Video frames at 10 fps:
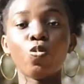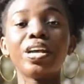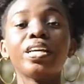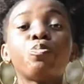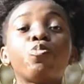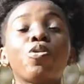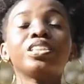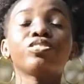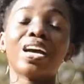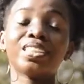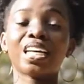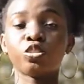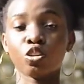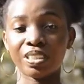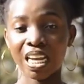When a poet writes
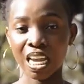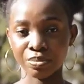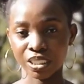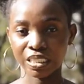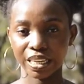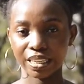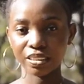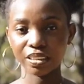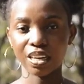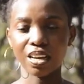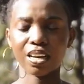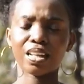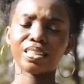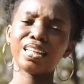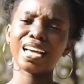out of their emptiness,
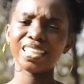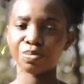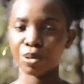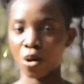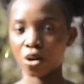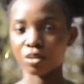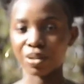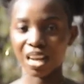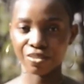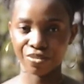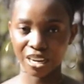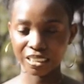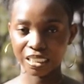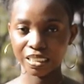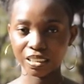can the lines be called blank
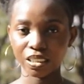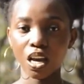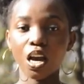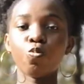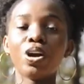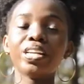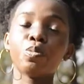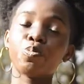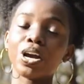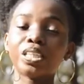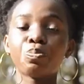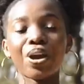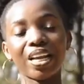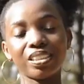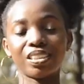verses? When a poet
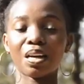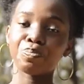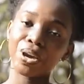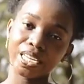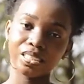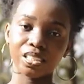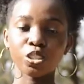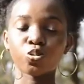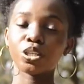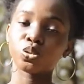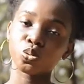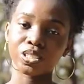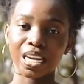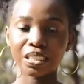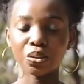pens their pains into a
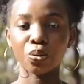suicide